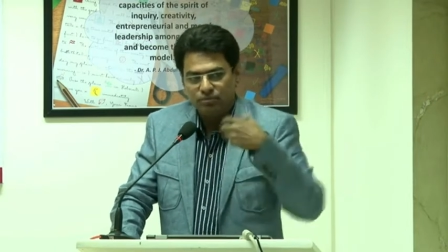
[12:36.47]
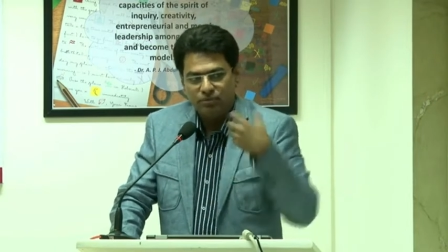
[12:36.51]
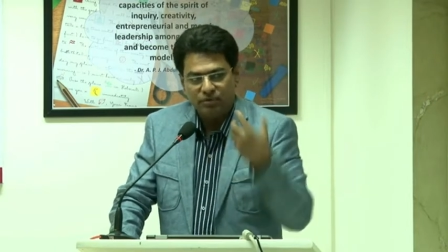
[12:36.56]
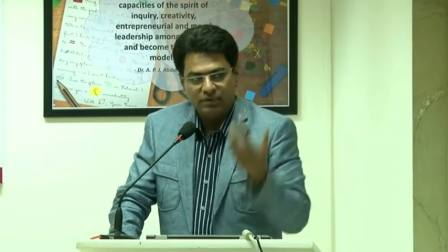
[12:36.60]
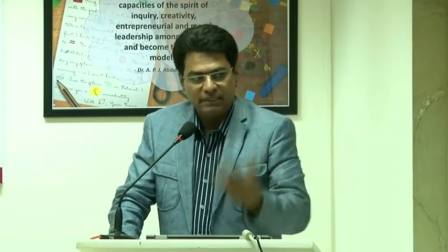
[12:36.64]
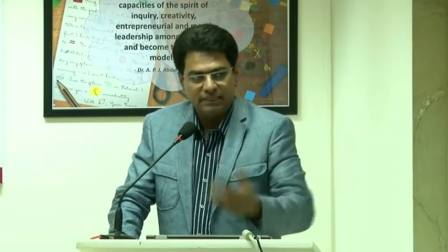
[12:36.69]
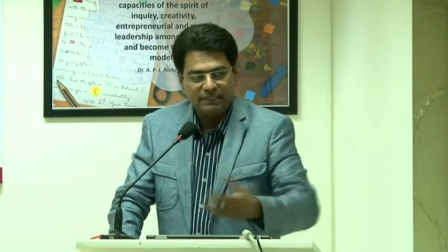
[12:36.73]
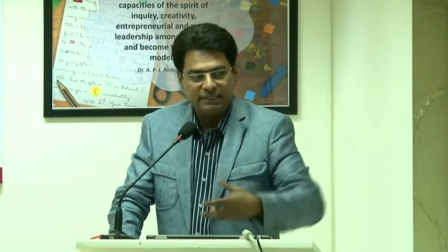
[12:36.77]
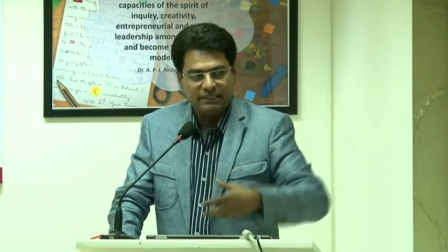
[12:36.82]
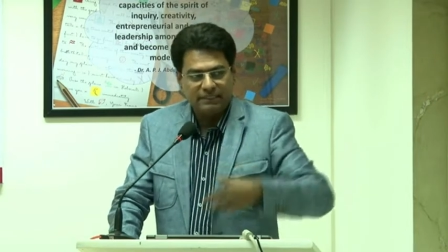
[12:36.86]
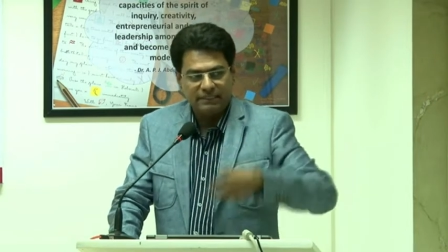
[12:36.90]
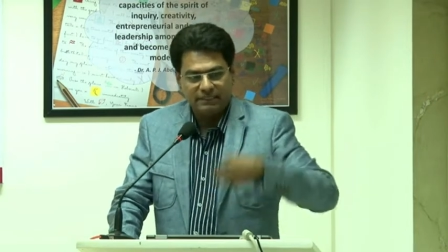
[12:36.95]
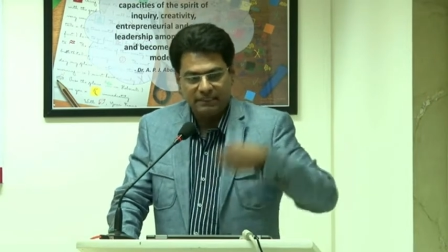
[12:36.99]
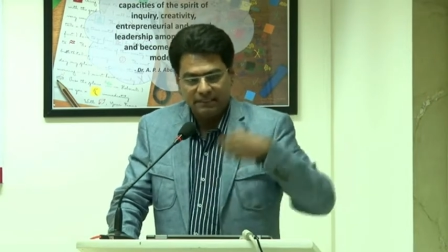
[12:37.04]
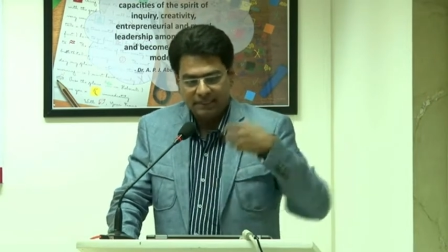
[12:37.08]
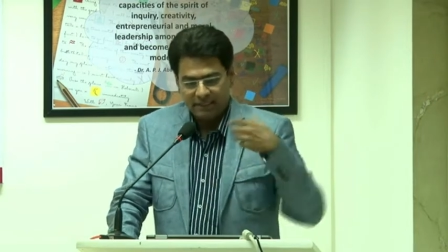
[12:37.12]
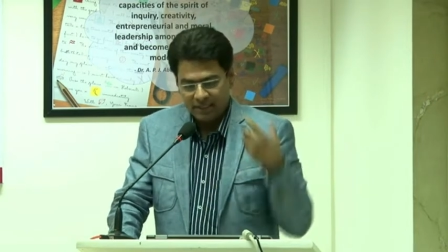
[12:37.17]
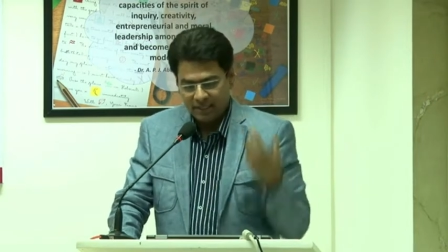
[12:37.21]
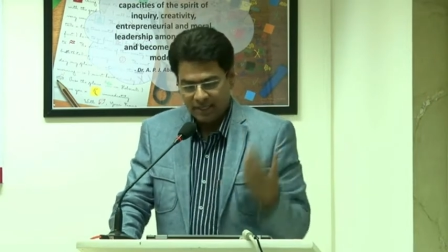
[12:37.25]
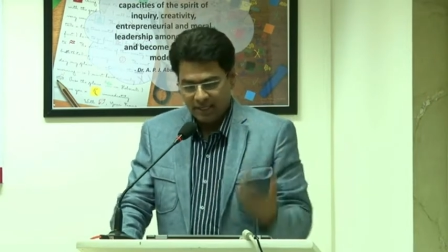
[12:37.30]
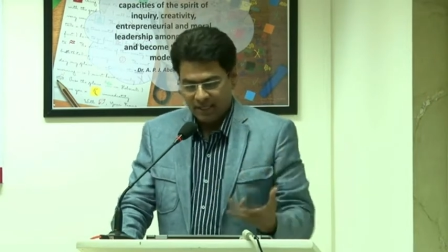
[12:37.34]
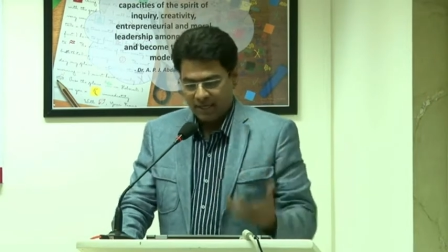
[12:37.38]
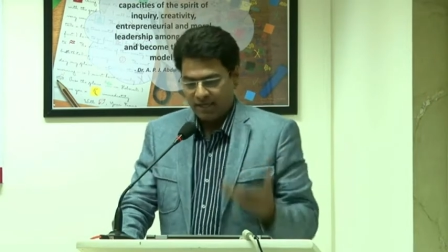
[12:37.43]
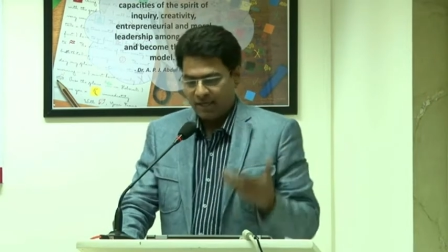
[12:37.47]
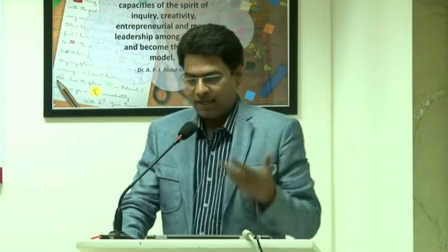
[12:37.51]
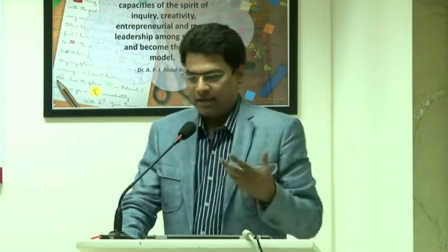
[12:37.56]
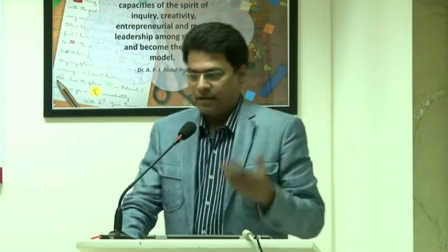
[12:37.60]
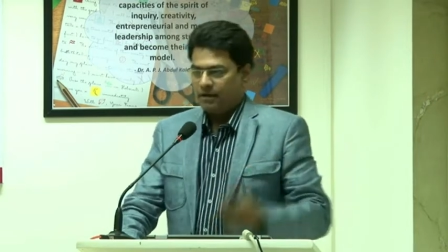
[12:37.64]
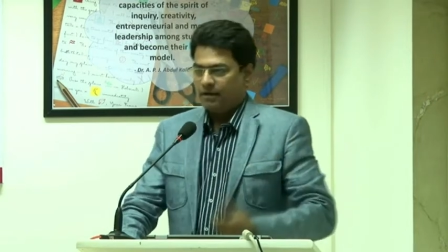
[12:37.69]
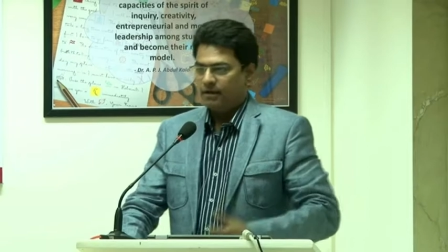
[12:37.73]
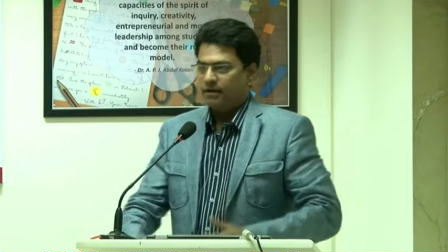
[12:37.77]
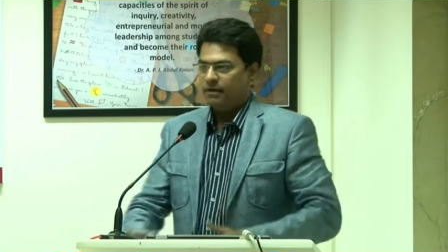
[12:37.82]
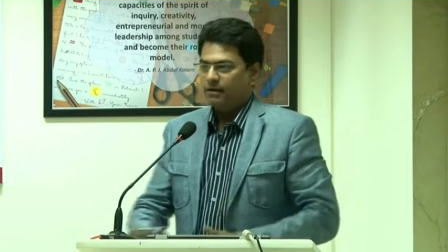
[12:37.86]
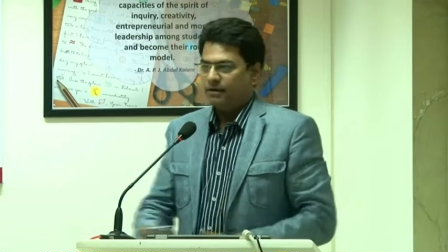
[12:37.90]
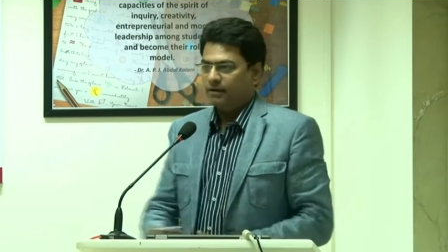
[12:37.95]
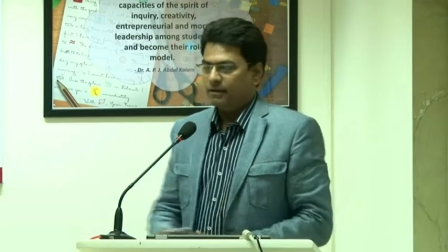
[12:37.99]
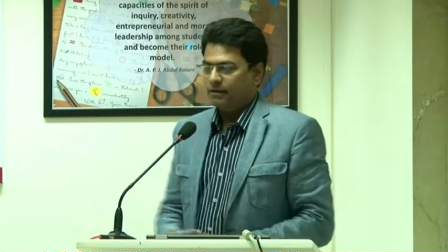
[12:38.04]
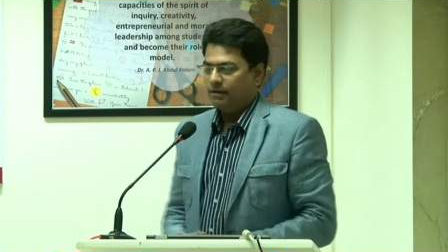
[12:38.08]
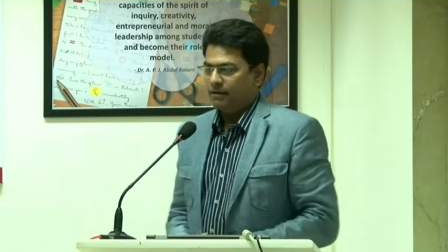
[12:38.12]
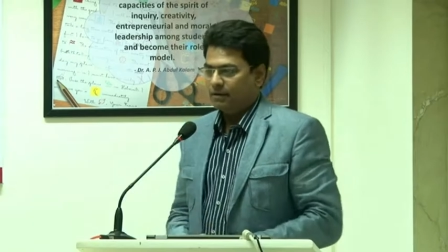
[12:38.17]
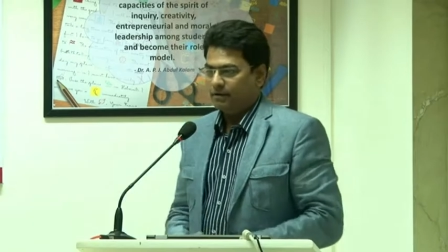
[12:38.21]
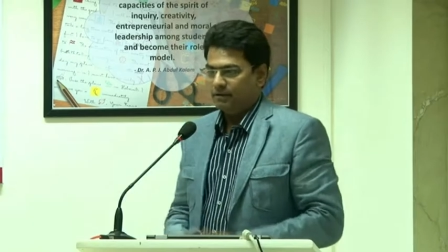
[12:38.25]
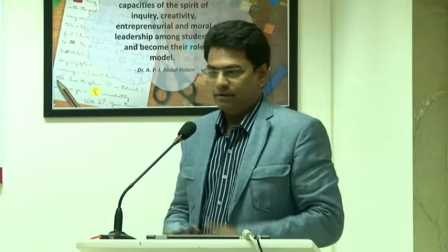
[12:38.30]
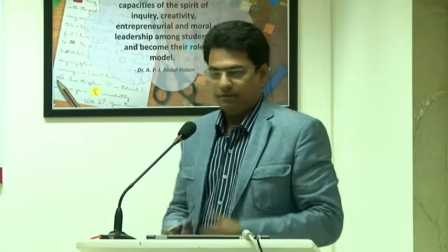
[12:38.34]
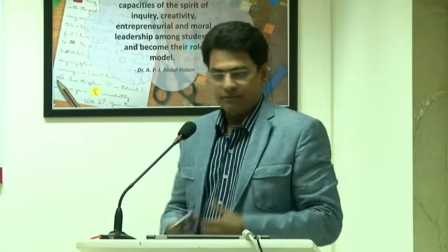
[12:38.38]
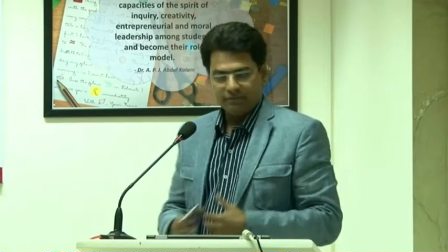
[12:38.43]
politically,
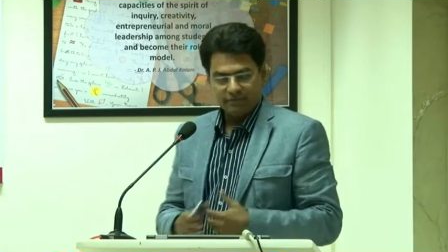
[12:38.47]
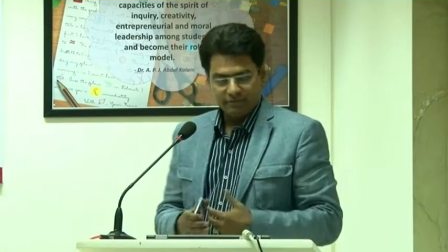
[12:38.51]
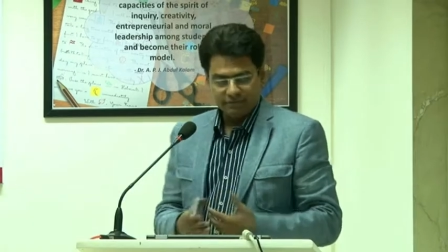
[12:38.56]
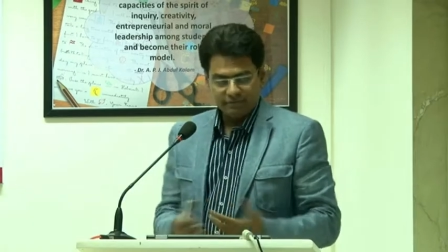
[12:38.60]
uh,